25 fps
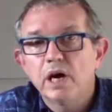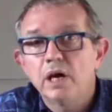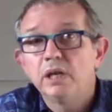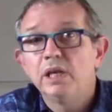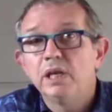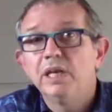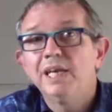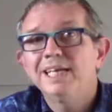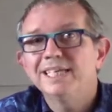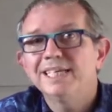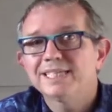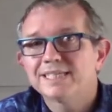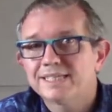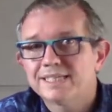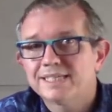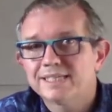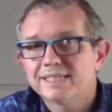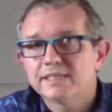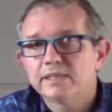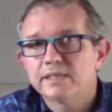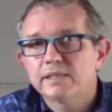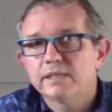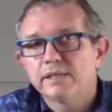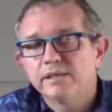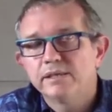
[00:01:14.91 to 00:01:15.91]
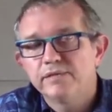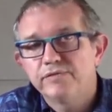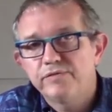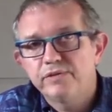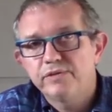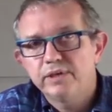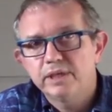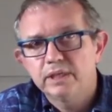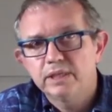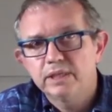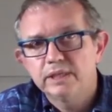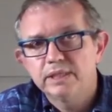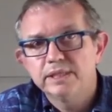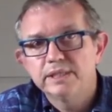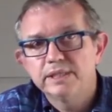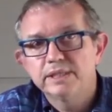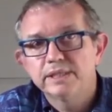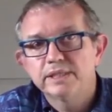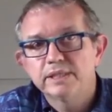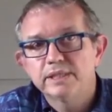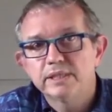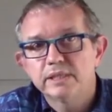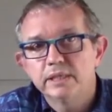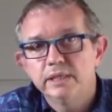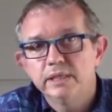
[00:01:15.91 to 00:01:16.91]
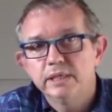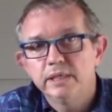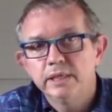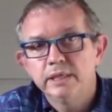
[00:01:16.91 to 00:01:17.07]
unless the file is